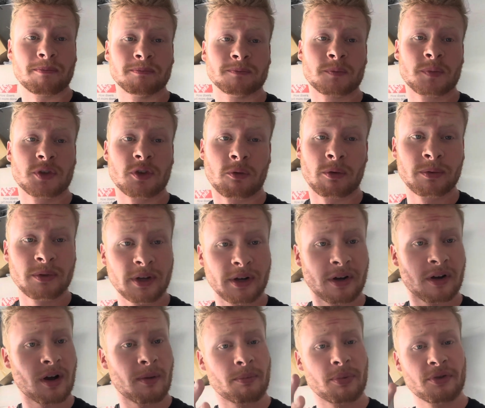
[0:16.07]
So we've done a
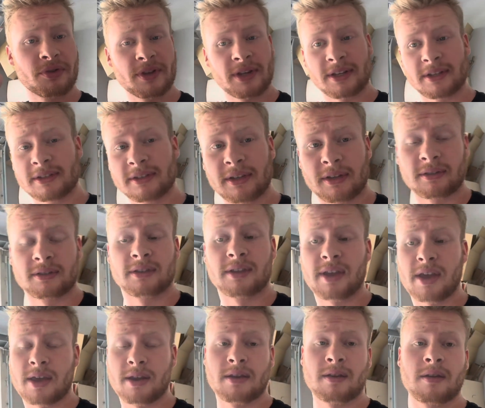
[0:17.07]
couple things since
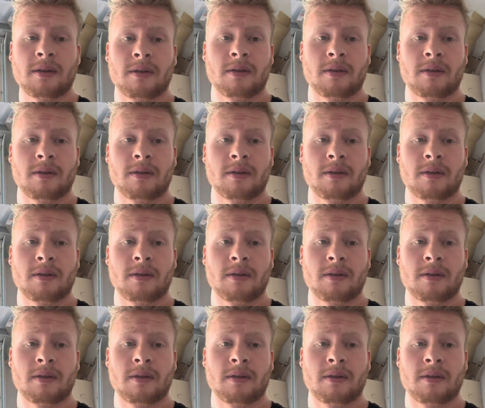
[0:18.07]
then.